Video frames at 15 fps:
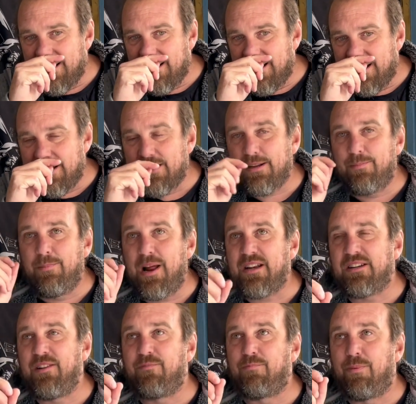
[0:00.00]
and as a
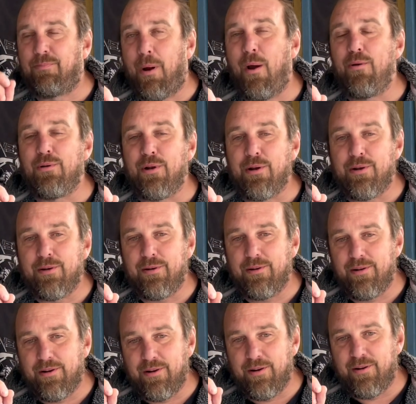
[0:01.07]
massive proponent
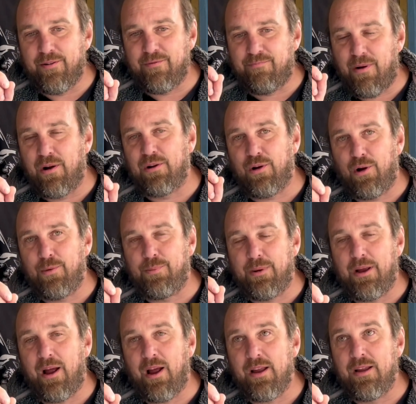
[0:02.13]
of Punk I P
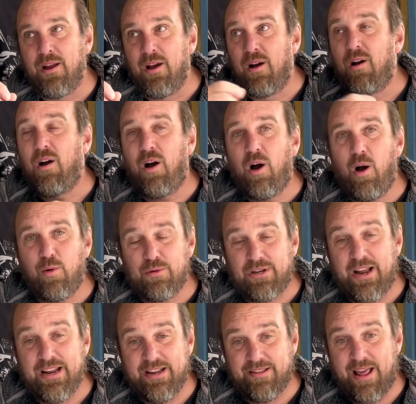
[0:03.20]
A, I'll
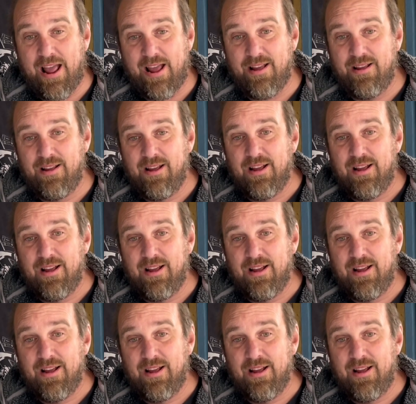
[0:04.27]
take that.